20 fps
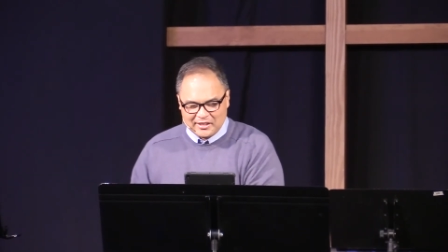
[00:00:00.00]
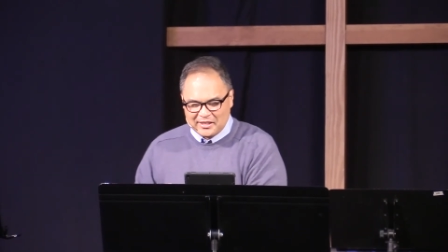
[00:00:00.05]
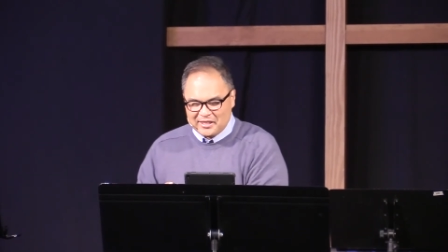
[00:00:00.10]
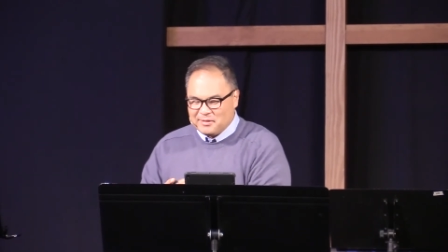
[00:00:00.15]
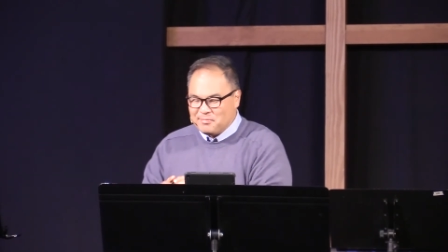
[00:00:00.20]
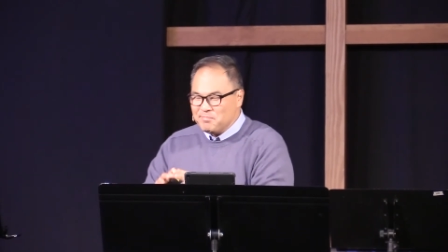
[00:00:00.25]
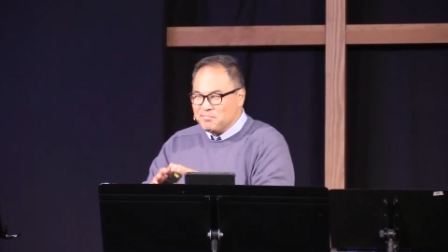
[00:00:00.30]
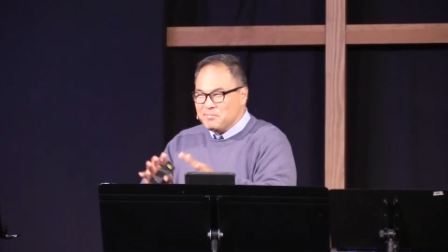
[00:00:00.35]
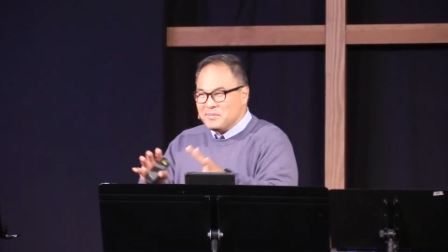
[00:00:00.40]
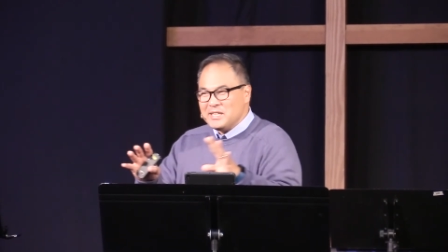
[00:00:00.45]

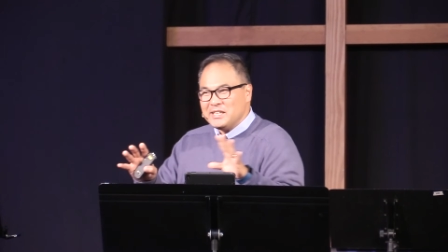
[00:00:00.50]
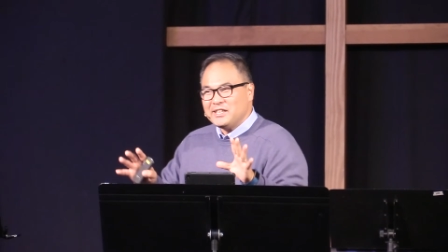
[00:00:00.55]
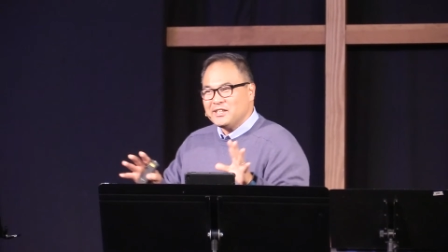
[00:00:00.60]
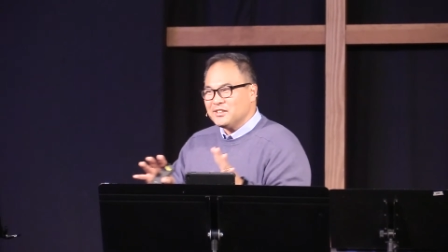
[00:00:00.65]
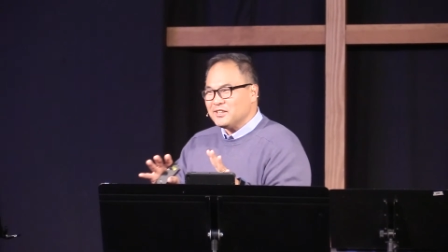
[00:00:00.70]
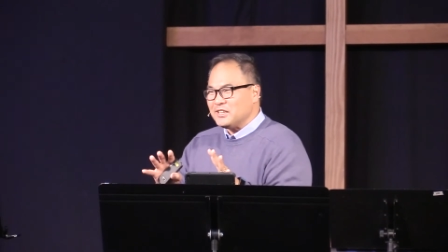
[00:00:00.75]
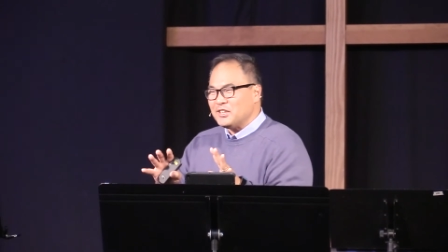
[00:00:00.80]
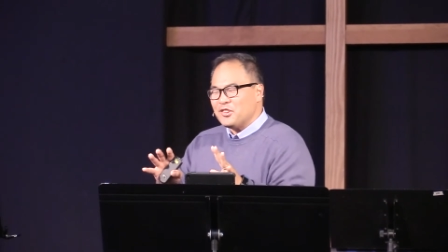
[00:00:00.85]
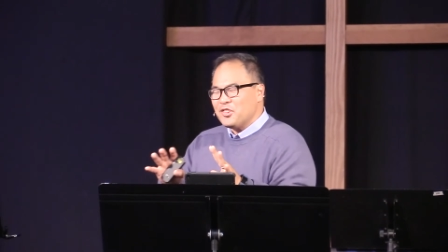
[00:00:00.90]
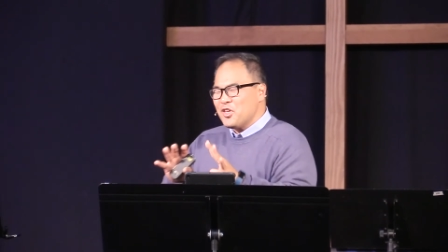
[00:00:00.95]

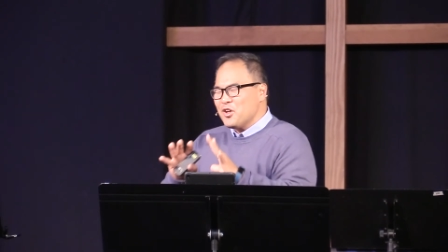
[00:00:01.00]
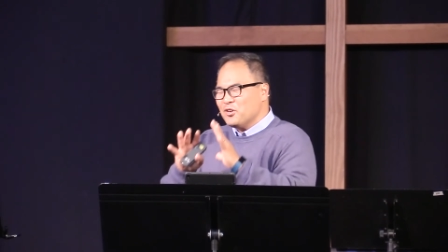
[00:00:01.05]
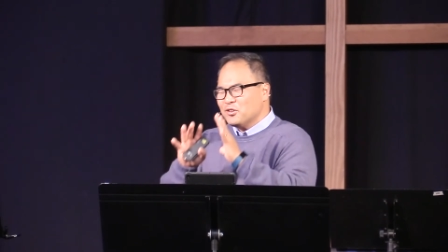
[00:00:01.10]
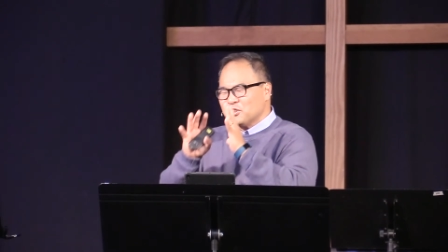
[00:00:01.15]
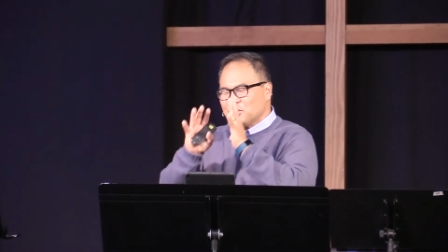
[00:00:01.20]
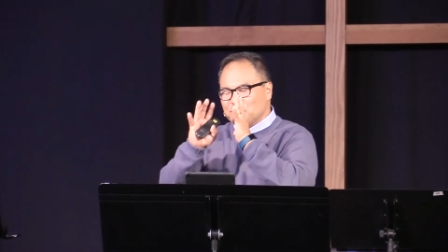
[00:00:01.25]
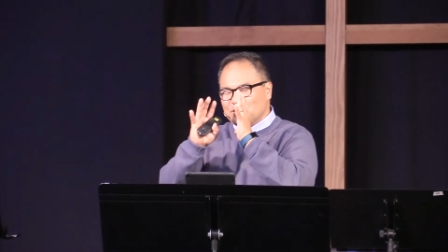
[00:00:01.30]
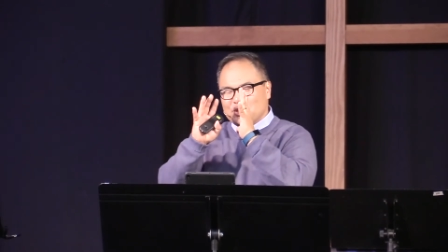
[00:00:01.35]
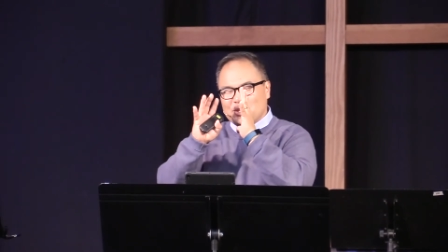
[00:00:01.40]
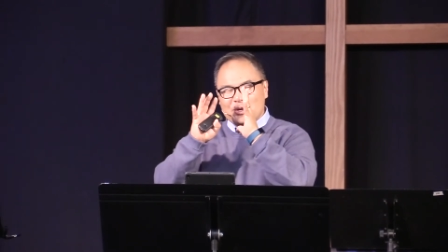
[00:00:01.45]
immediately.
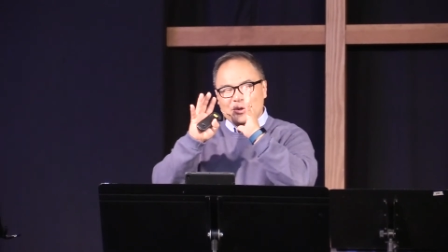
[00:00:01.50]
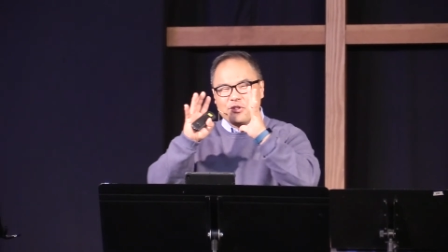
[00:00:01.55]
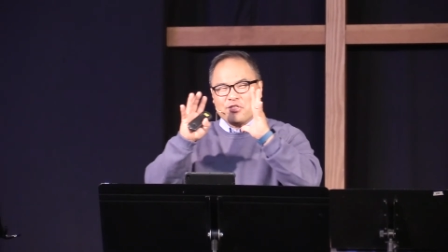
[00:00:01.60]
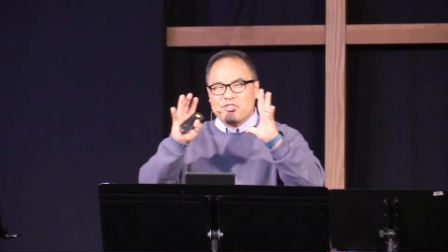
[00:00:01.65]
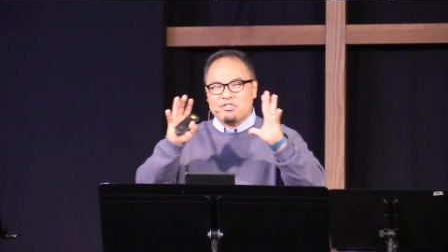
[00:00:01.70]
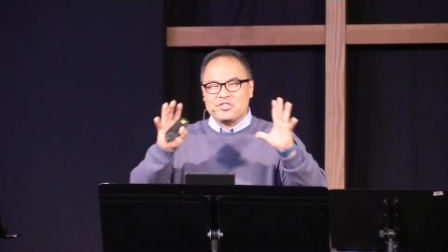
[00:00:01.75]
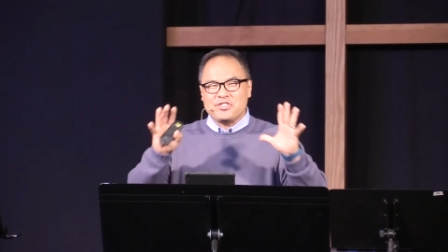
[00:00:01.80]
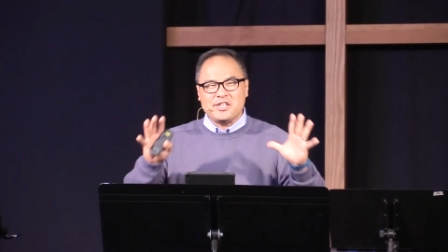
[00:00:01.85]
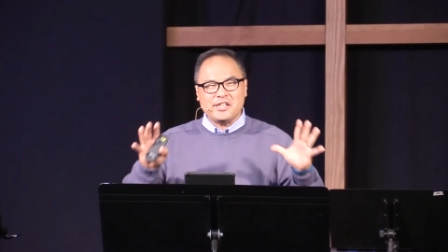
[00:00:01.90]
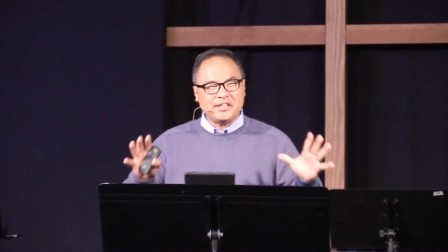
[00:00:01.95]
There's no
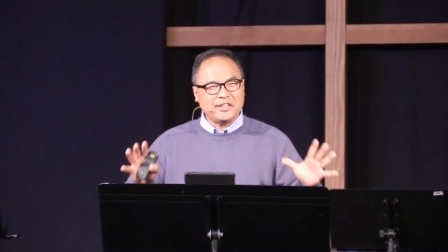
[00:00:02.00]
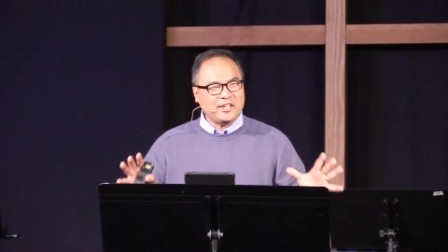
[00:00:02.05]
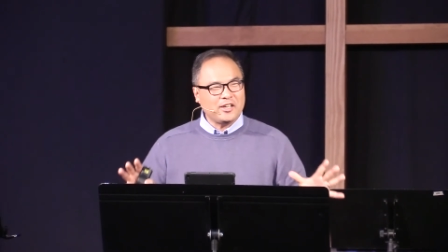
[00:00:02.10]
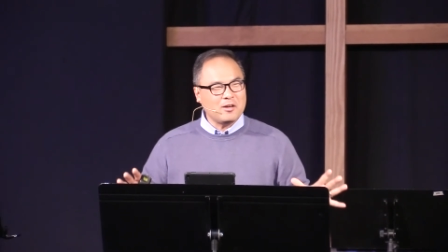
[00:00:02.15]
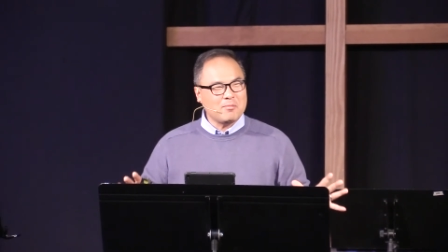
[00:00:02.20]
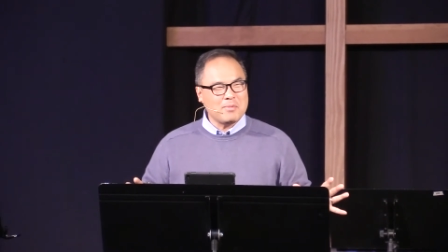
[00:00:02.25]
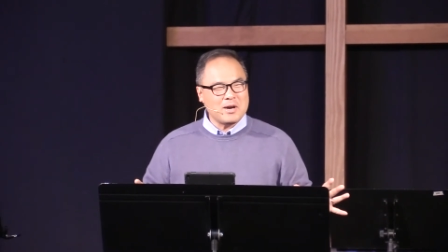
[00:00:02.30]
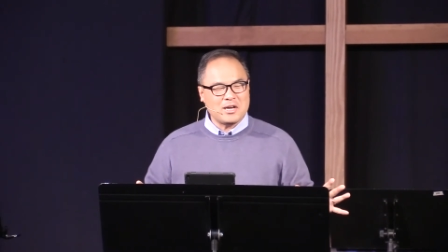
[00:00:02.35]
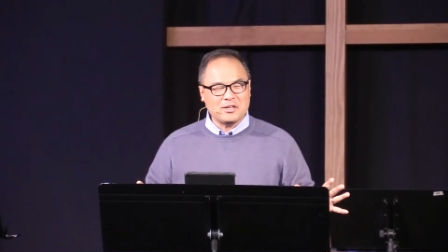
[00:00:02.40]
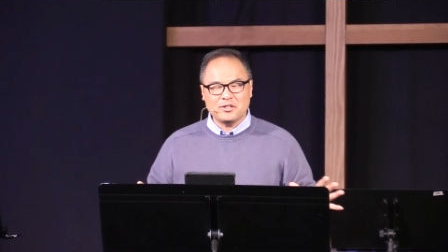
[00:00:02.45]
thinking
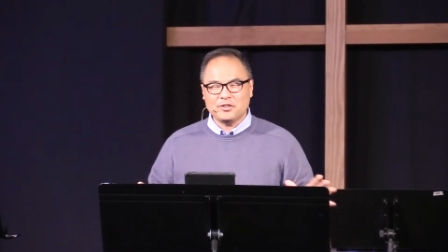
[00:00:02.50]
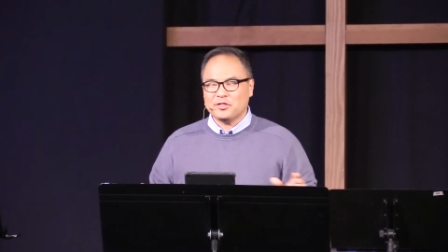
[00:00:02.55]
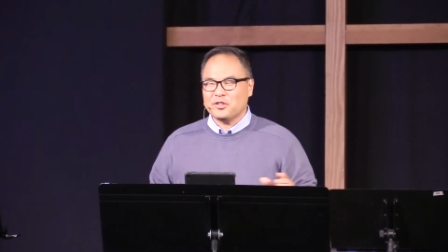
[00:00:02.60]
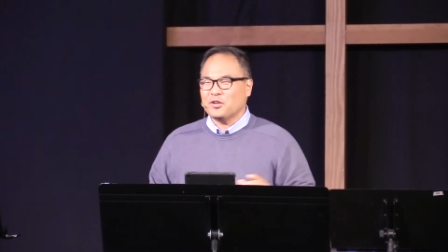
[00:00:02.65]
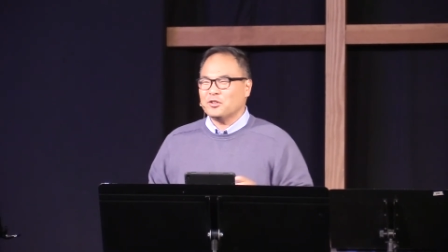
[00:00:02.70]
about it.